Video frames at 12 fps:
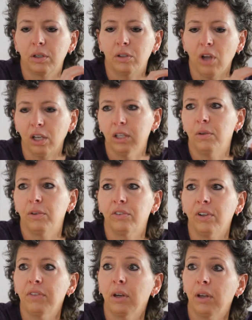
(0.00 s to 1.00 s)

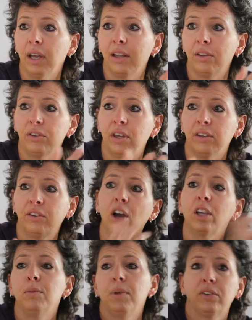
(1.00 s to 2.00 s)
stuff that
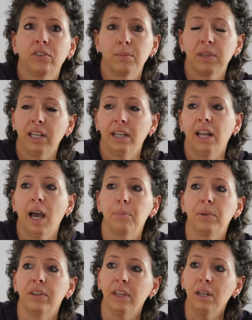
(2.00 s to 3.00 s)
documents something that had
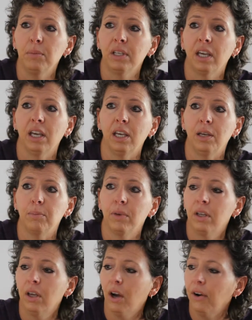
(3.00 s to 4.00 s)
happened. Then it became,
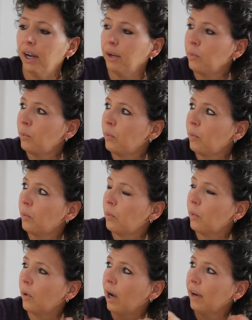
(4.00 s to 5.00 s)
all right,
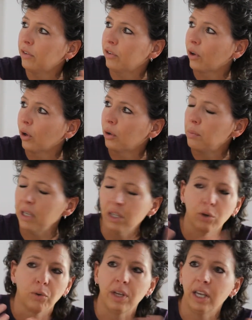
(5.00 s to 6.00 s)
I have to start being
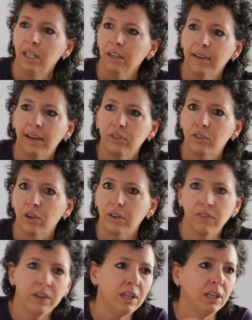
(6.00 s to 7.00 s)
creative. I have to start
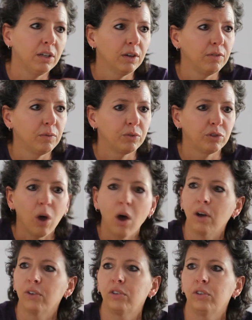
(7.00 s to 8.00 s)
thinking of
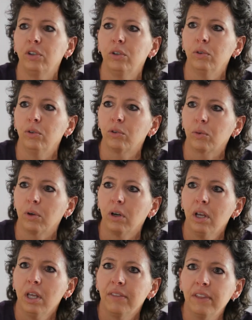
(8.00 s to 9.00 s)
songs to use or
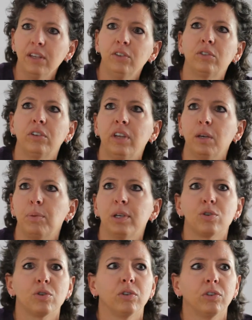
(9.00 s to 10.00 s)
things to take
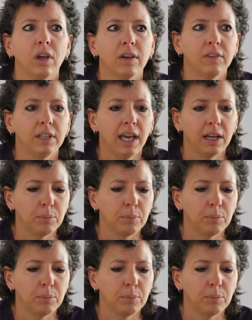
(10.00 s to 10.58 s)
pictures of and how to